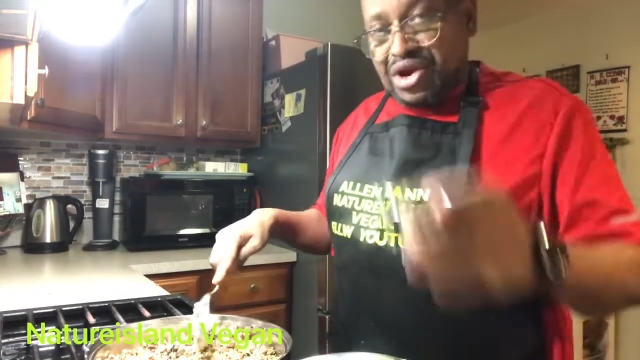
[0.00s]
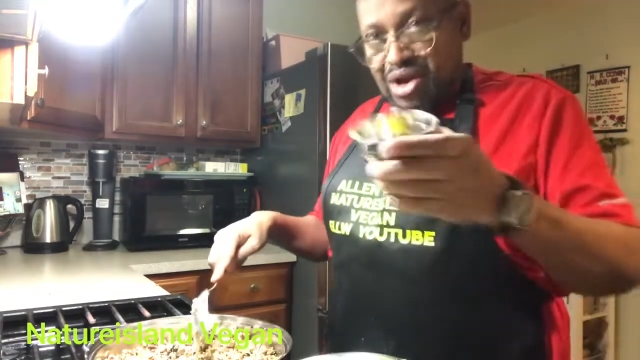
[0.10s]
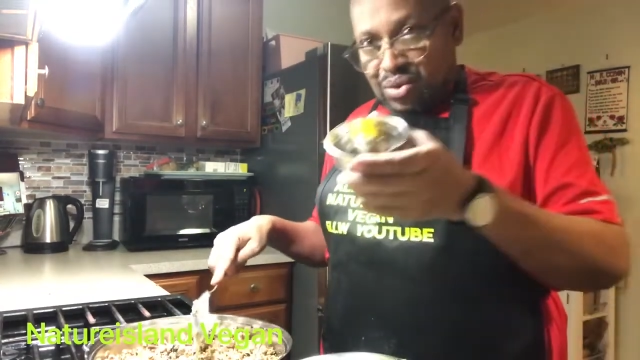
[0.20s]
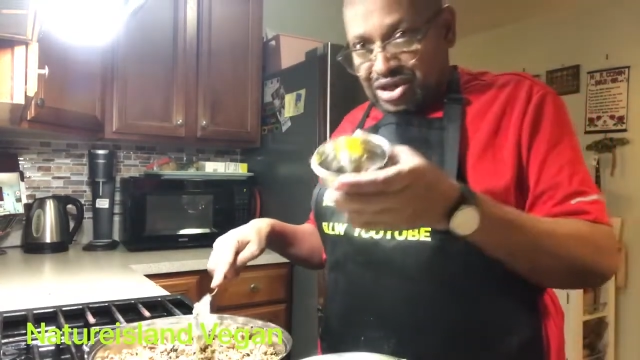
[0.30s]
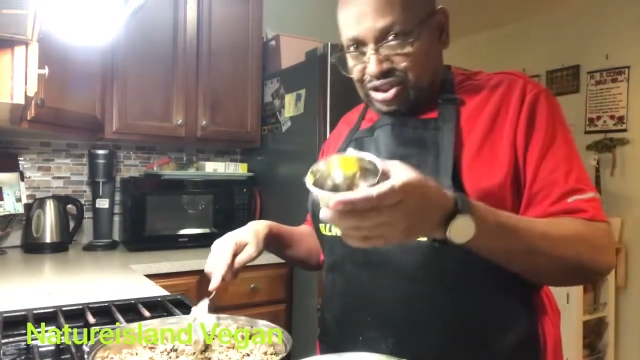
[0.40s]
in
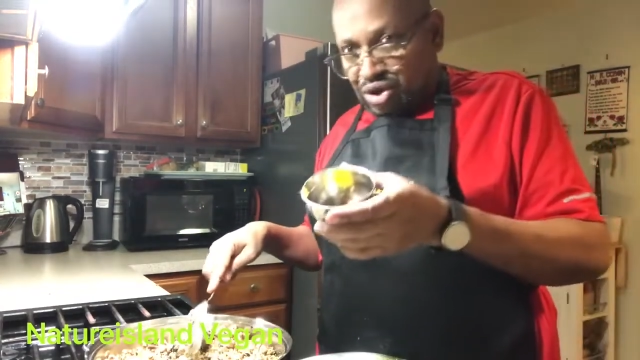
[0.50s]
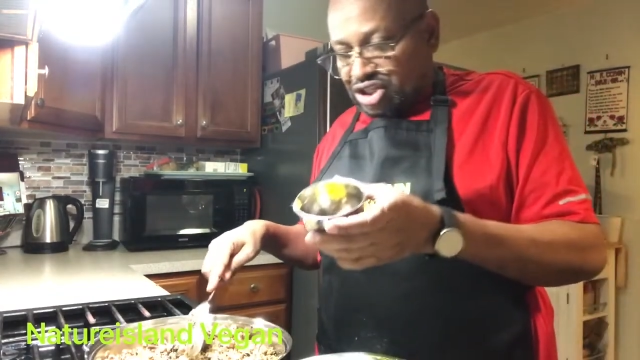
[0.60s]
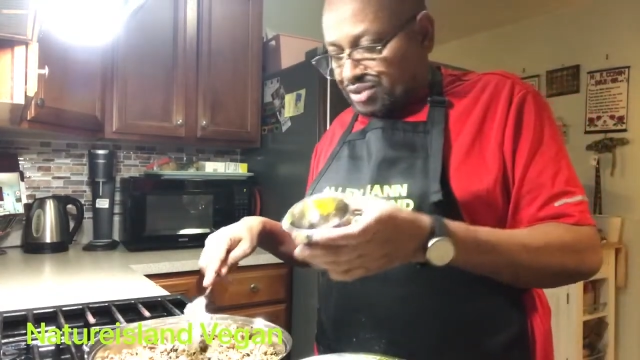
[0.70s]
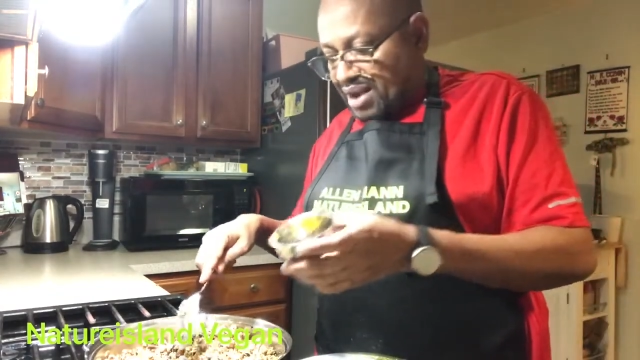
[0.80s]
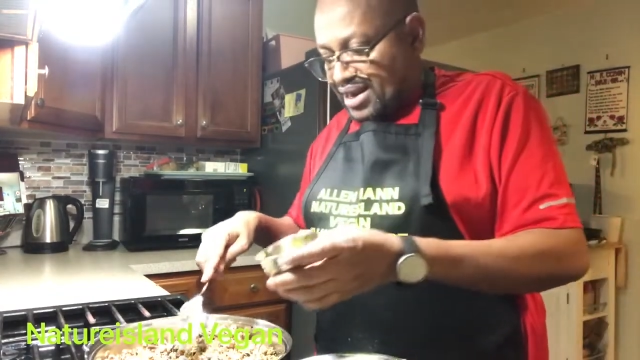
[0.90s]
our
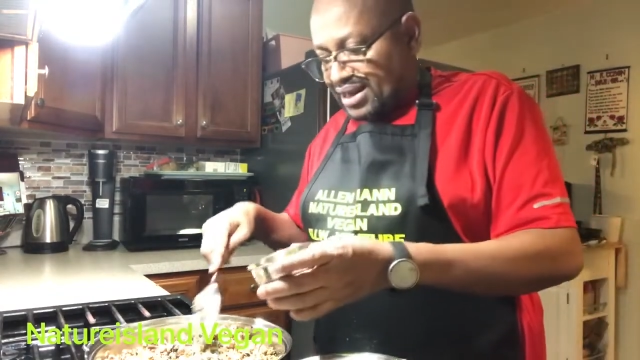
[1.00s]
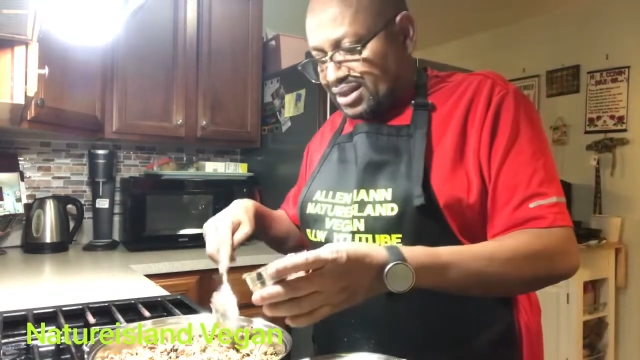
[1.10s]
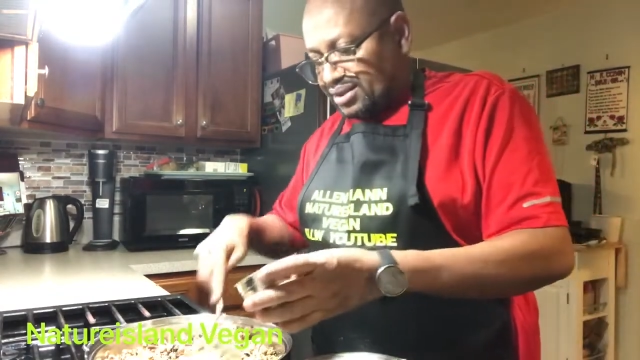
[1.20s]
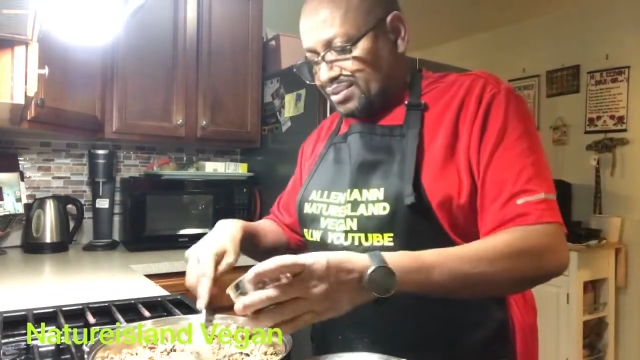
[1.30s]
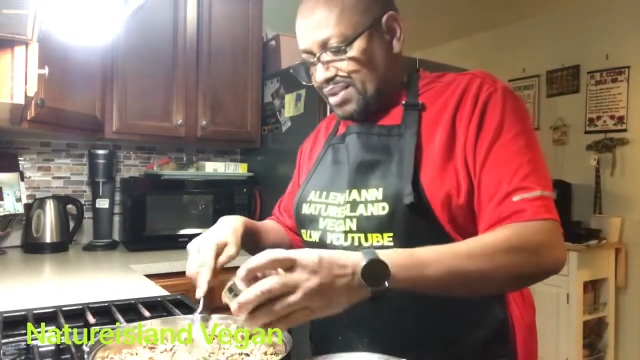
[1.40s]
Scotch bonnet
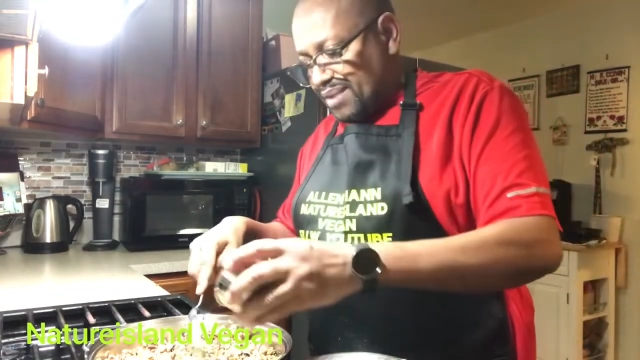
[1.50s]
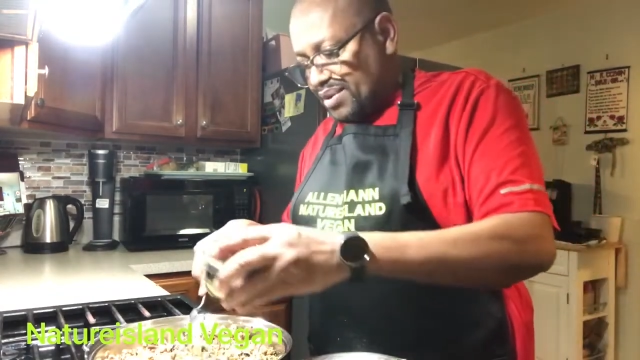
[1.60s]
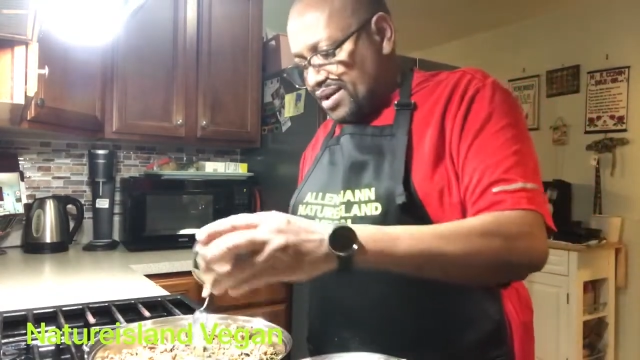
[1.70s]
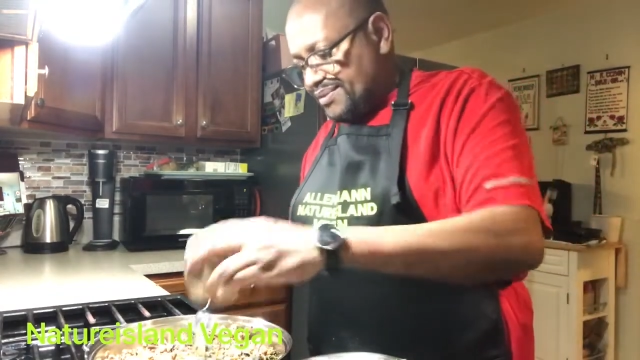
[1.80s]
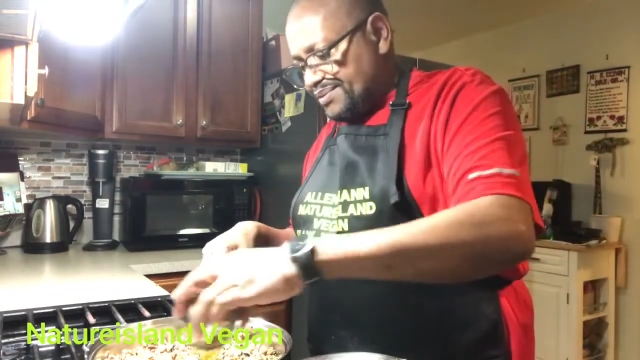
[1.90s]
pepper